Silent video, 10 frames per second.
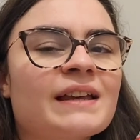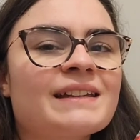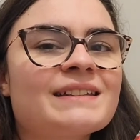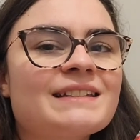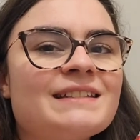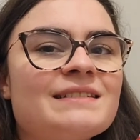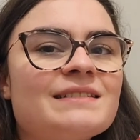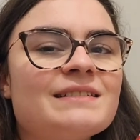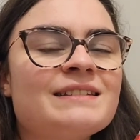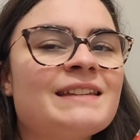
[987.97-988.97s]
like
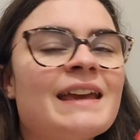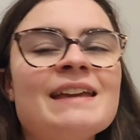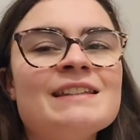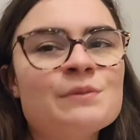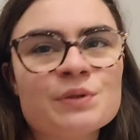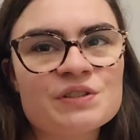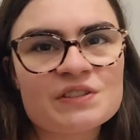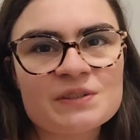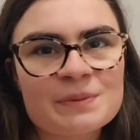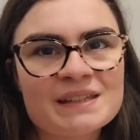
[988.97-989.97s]
days would
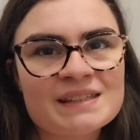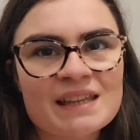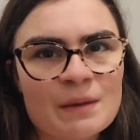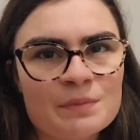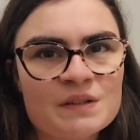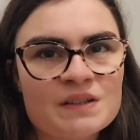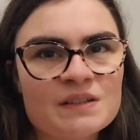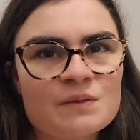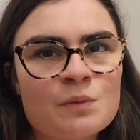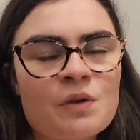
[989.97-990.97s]
just be
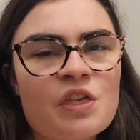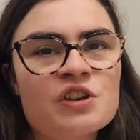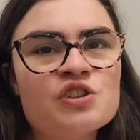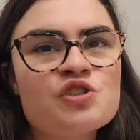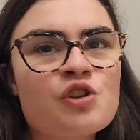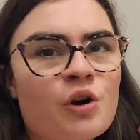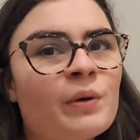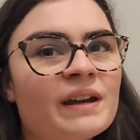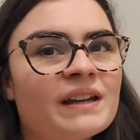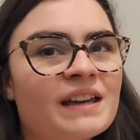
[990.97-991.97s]
skipped with
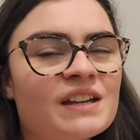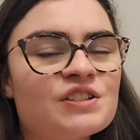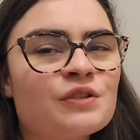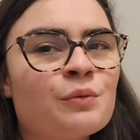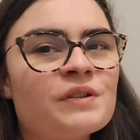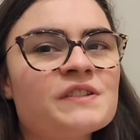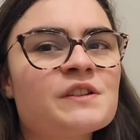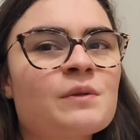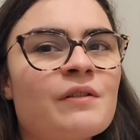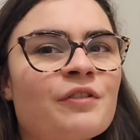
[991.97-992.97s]
no indication
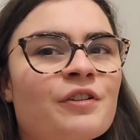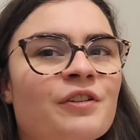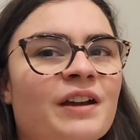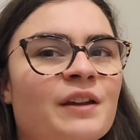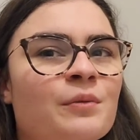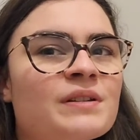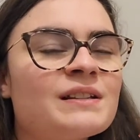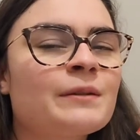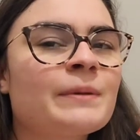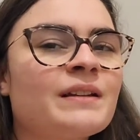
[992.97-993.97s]
whatsoever, and it
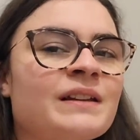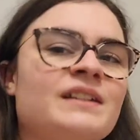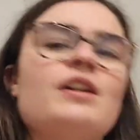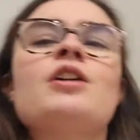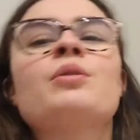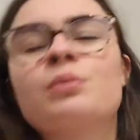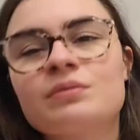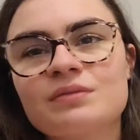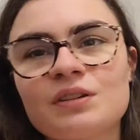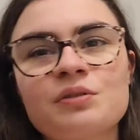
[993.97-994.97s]
was a little bit like, oh,
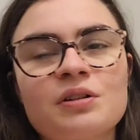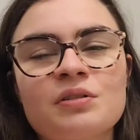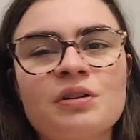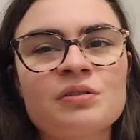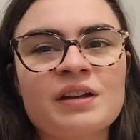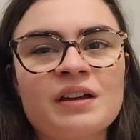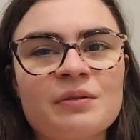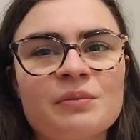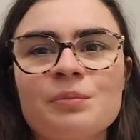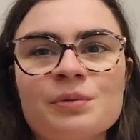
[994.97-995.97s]

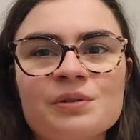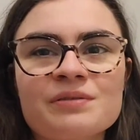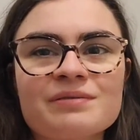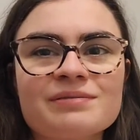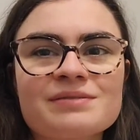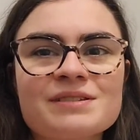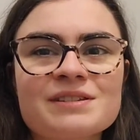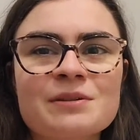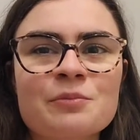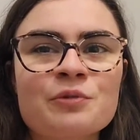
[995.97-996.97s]
okay, we're
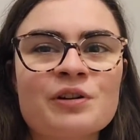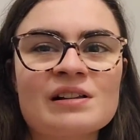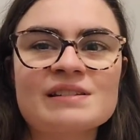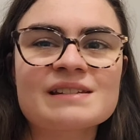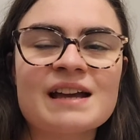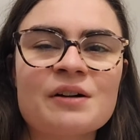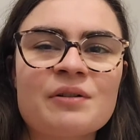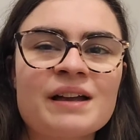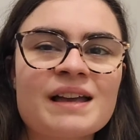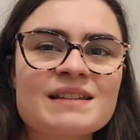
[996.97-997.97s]
somewhere else
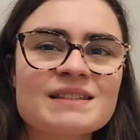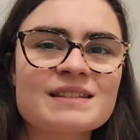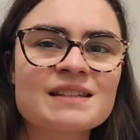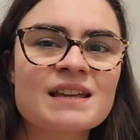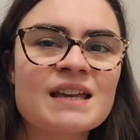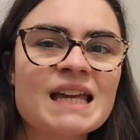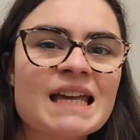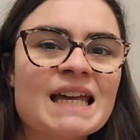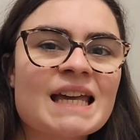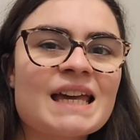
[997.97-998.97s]
now, I guess.
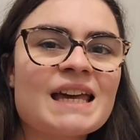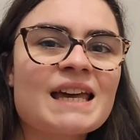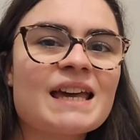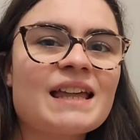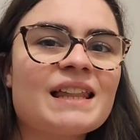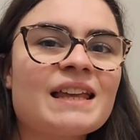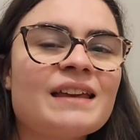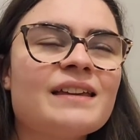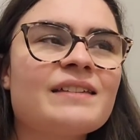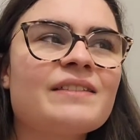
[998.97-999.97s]
And
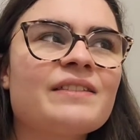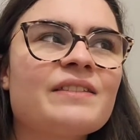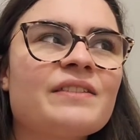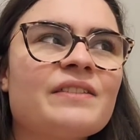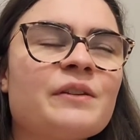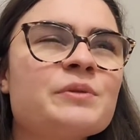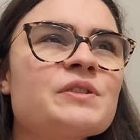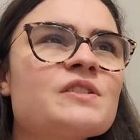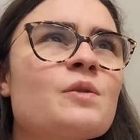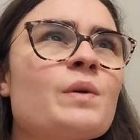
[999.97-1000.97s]
like there
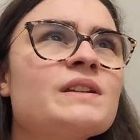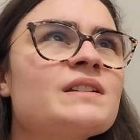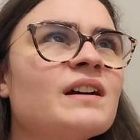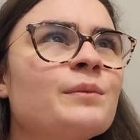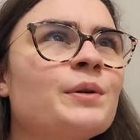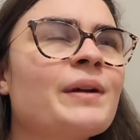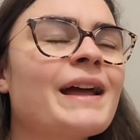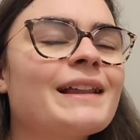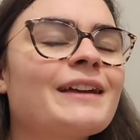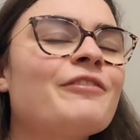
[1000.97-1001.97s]
was also one time where we
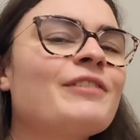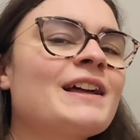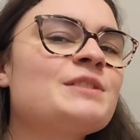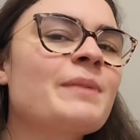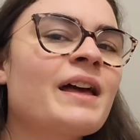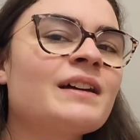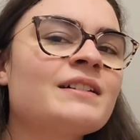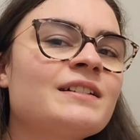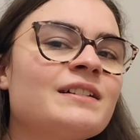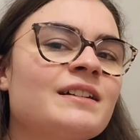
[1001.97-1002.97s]
had a flashback,